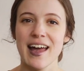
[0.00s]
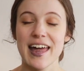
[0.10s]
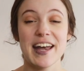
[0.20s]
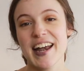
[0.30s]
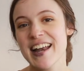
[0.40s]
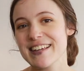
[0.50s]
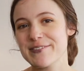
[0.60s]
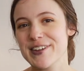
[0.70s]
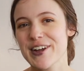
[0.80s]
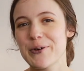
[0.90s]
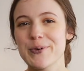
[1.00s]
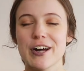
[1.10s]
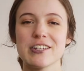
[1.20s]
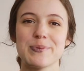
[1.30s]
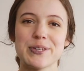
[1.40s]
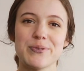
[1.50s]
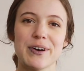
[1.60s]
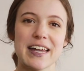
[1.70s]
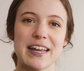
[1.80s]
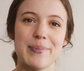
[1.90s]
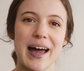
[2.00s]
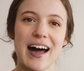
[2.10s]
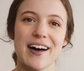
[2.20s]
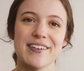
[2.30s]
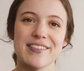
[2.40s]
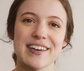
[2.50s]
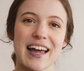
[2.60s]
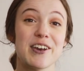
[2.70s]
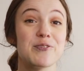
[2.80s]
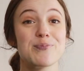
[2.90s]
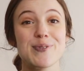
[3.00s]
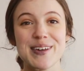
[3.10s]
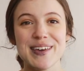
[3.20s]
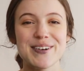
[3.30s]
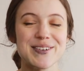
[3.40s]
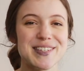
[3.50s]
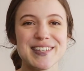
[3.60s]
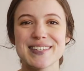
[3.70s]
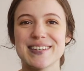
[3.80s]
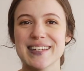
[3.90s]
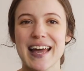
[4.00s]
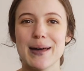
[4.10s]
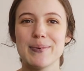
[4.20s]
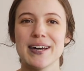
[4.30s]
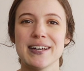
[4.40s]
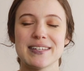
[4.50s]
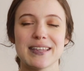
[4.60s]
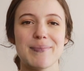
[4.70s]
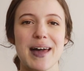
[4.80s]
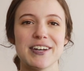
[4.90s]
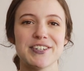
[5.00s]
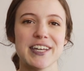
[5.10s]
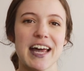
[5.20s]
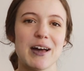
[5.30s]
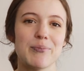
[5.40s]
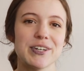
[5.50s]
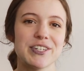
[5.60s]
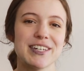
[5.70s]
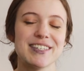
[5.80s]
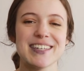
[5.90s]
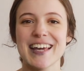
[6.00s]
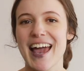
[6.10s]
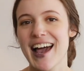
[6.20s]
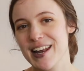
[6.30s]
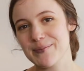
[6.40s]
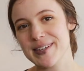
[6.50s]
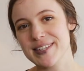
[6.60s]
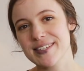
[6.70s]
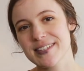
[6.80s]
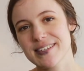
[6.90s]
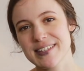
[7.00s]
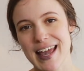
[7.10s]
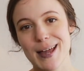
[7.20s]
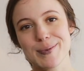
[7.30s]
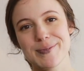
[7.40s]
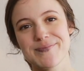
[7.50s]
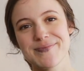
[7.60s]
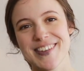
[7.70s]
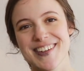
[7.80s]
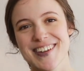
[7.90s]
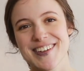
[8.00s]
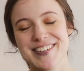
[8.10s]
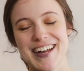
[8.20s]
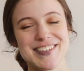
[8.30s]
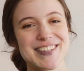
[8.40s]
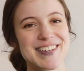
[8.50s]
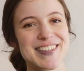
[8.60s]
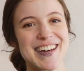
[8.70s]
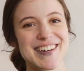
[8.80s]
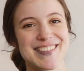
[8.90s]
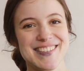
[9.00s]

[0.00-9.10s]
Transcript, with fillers: And in our next video, we're going to be talking about the kind of brother or sister tab to the Manage tab, which is the Elements tab. So I'll see you there.